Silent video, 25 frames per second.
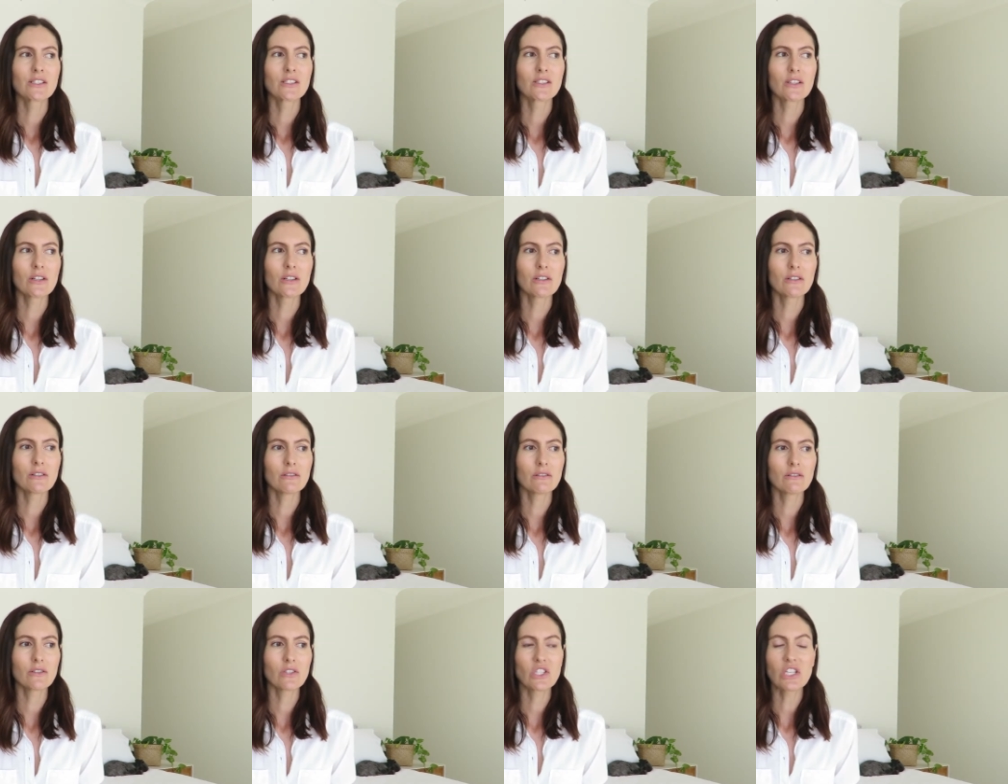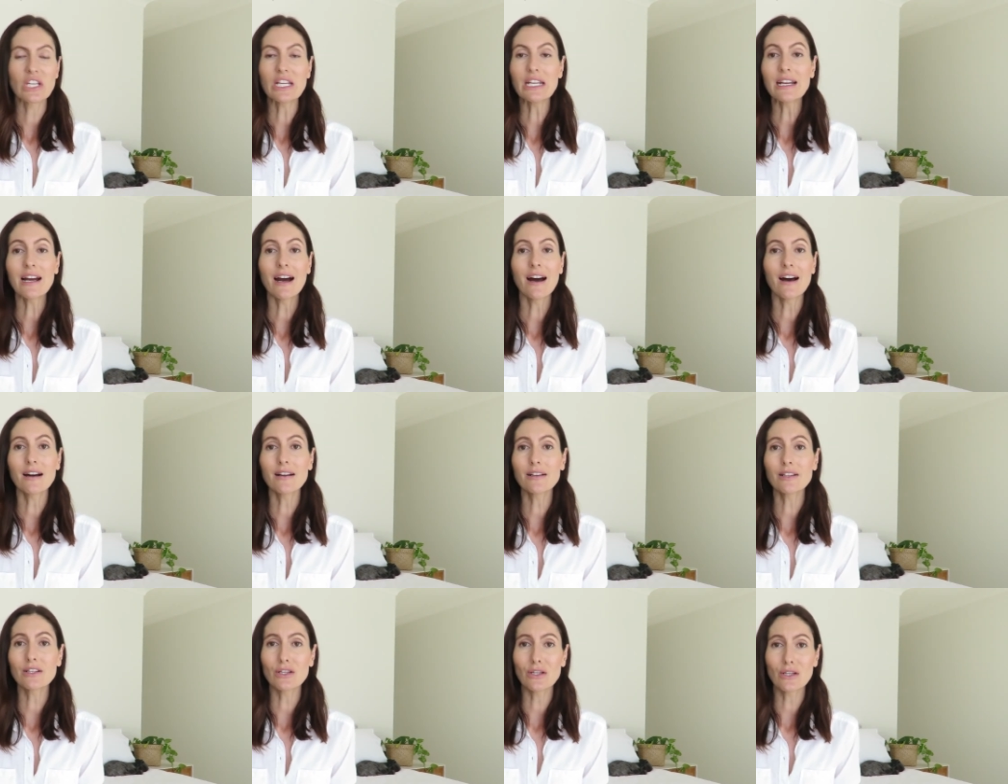So she
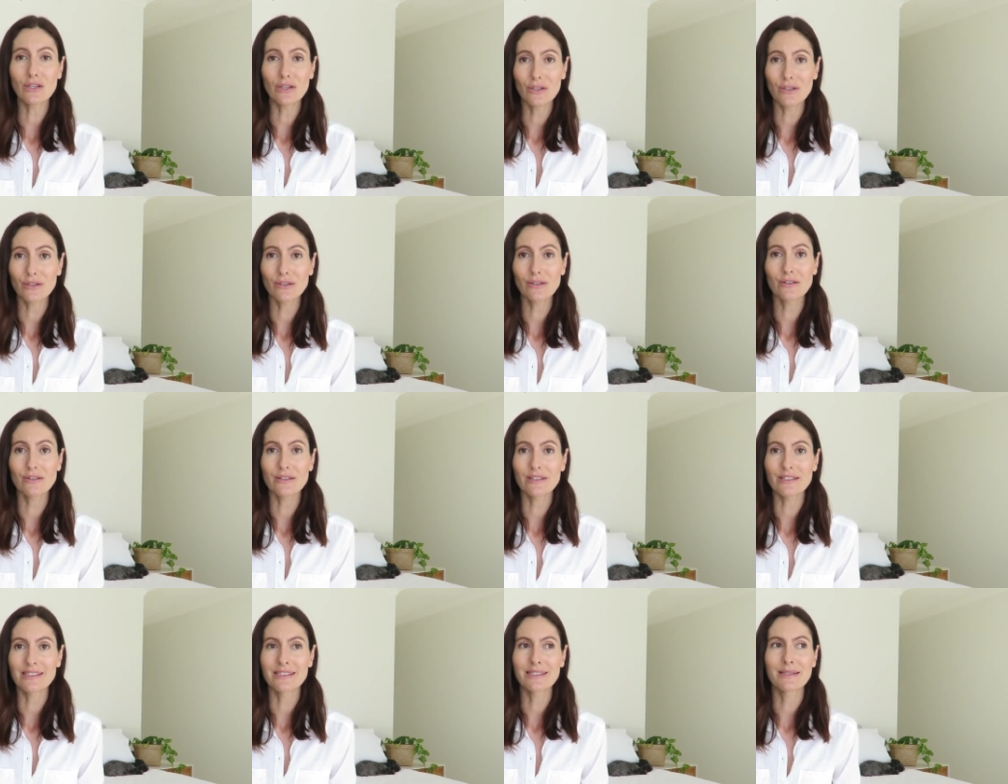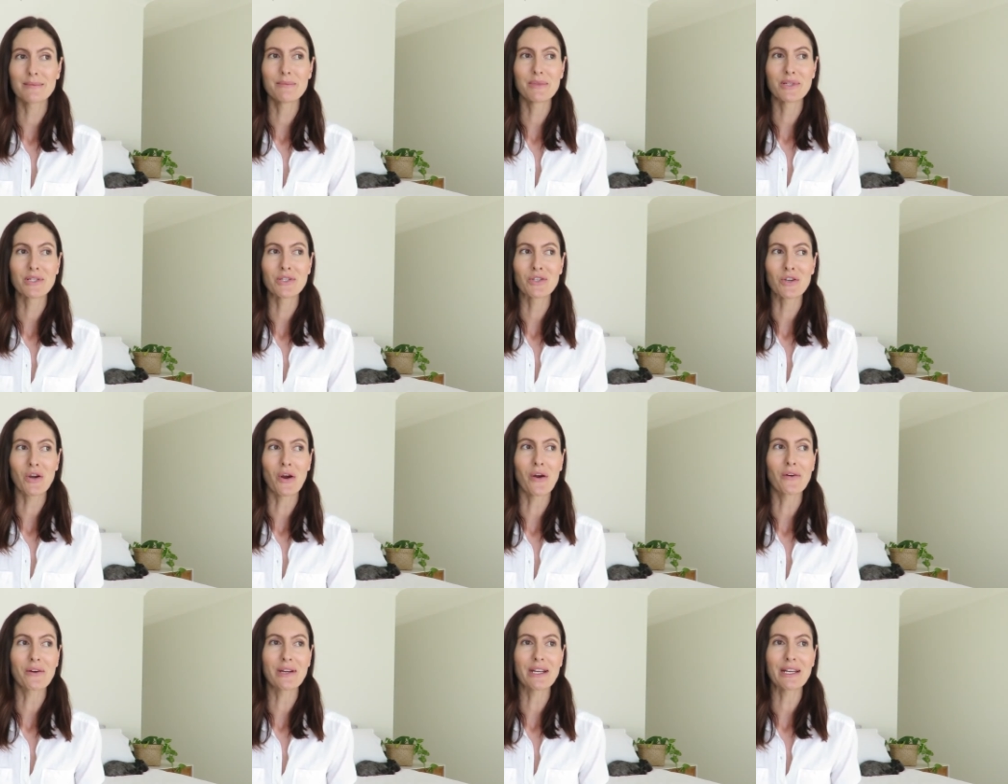can't use the
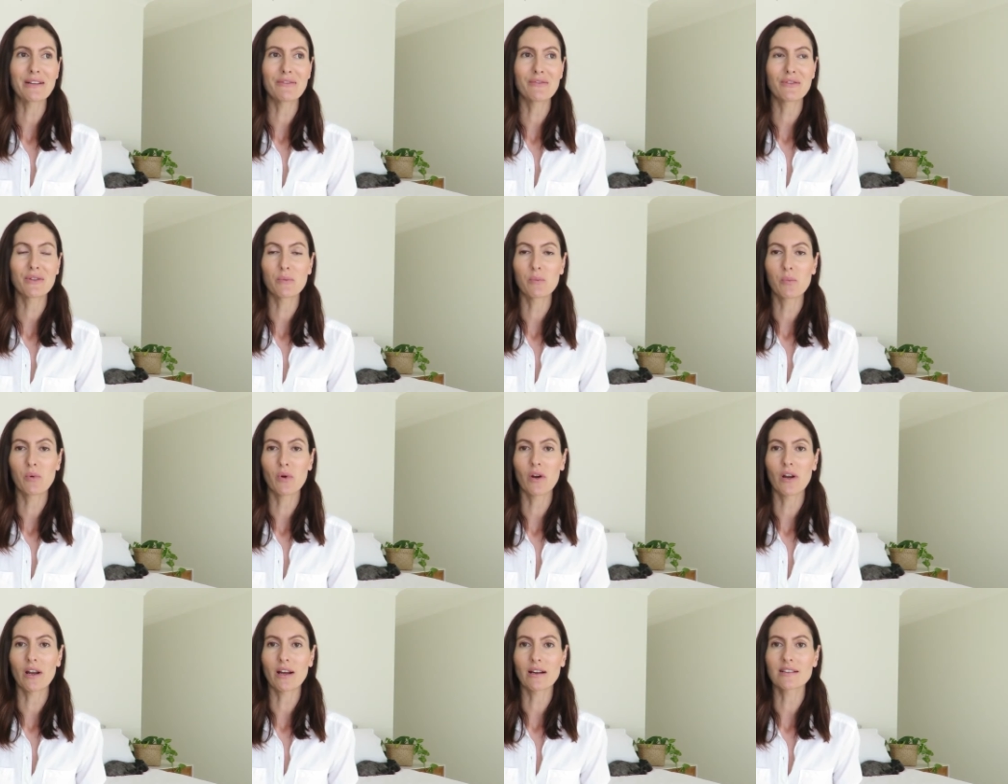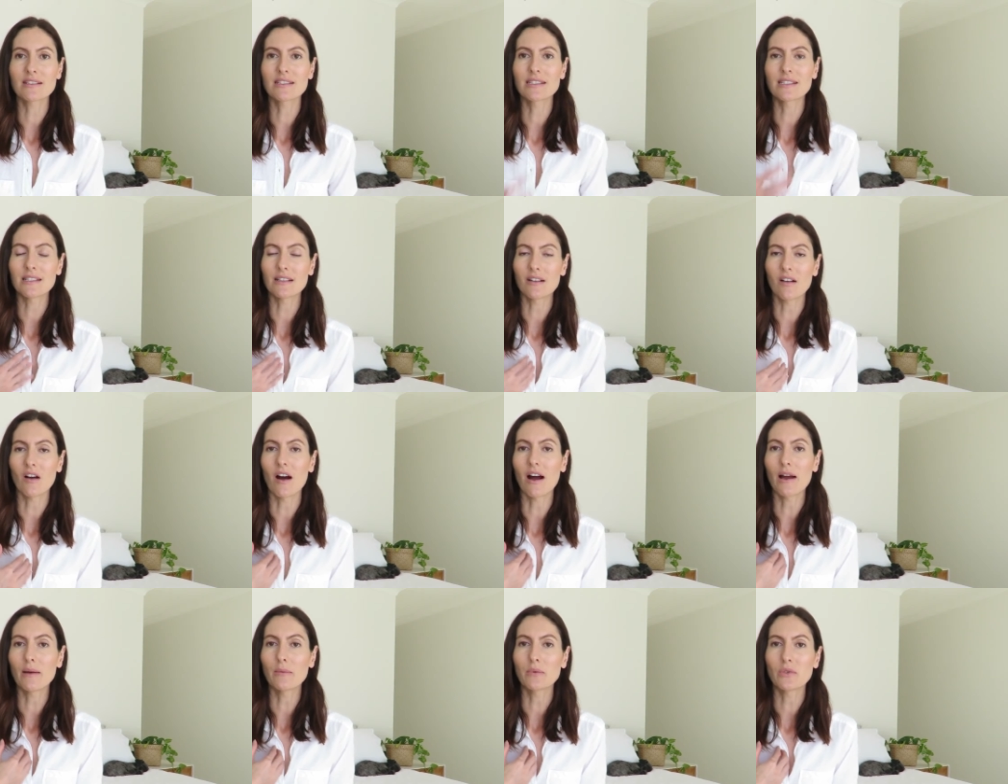majority of the products that
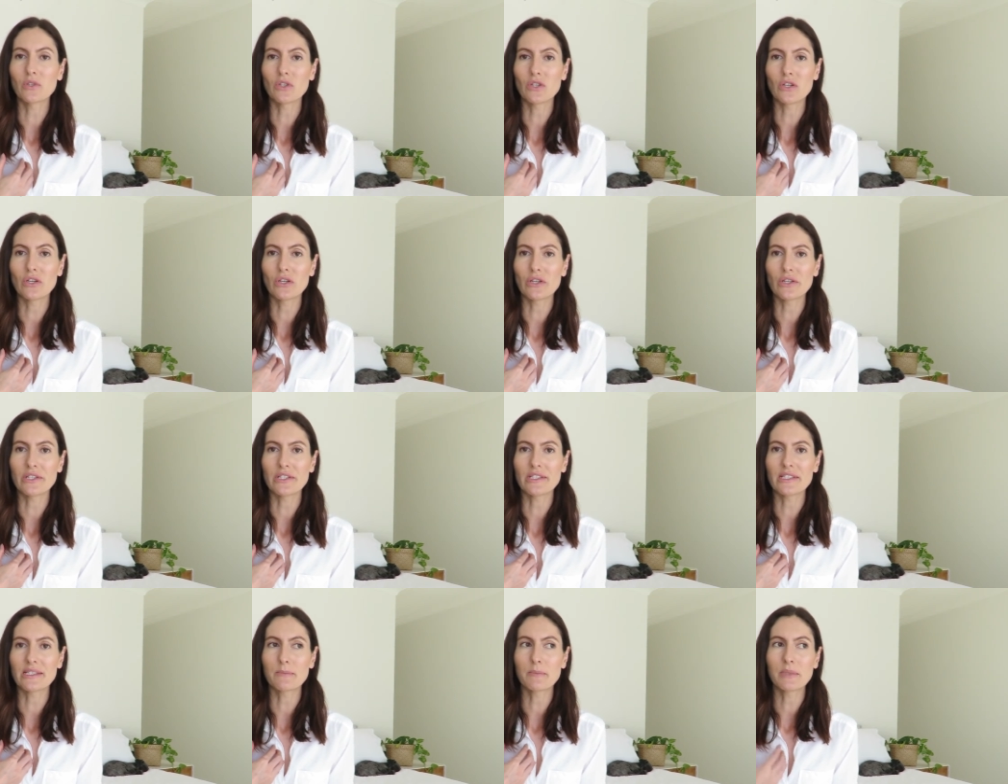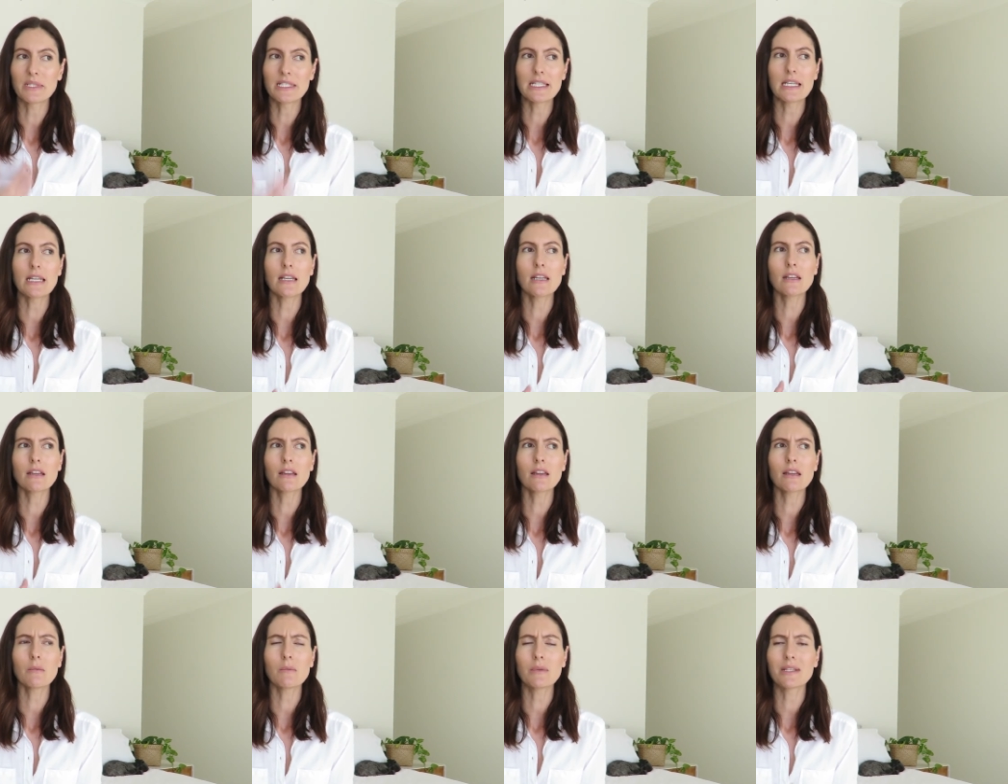I would use,
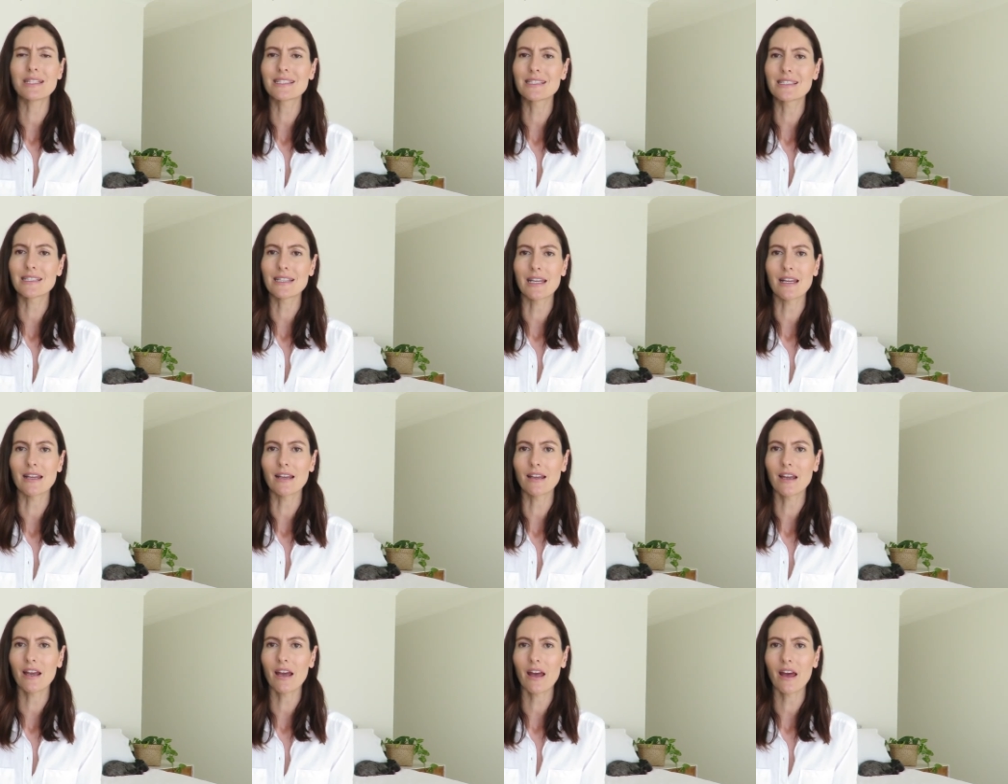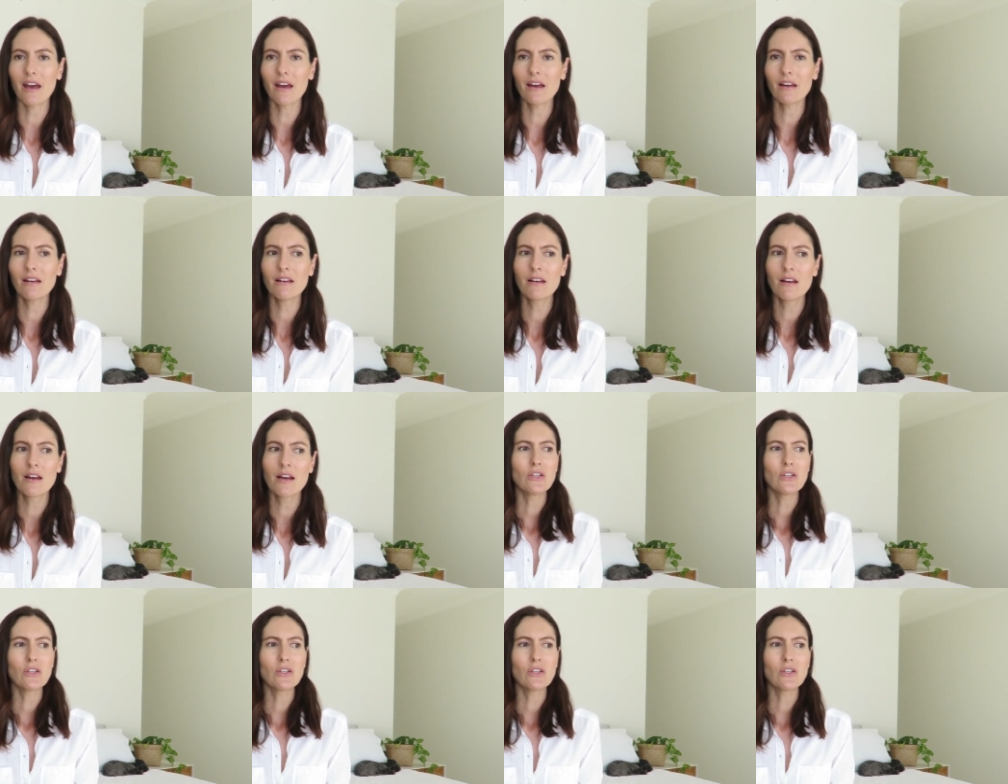particularly with skincare.